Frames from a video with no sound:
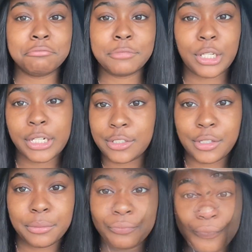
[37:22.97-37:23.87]
A lot
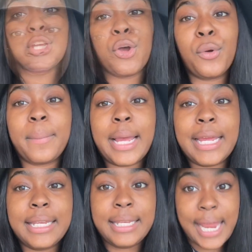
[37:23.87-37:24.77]
easier. So
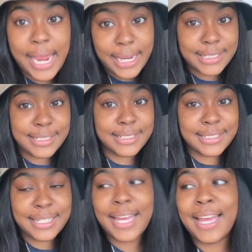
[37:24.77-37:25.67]
my next
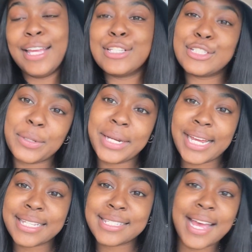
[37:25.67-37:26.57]

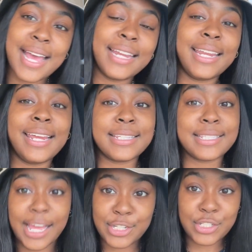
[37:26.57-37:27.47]
zodiac sign is
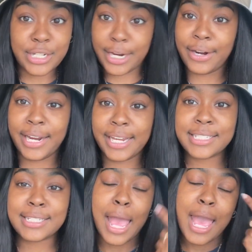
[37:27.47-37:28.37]
Sagittarius.